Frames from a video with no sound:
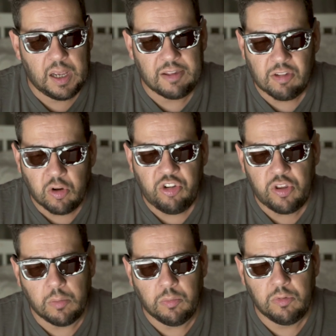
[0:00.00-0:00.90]
as long as
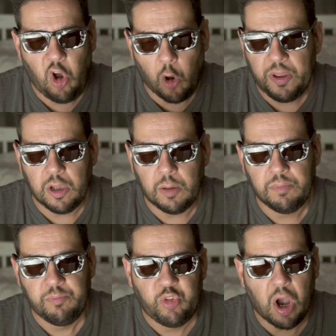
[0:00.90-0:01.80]
you don't copy
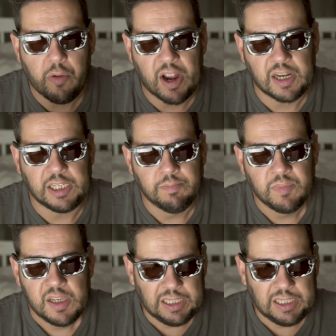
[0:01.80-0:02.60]
them directly.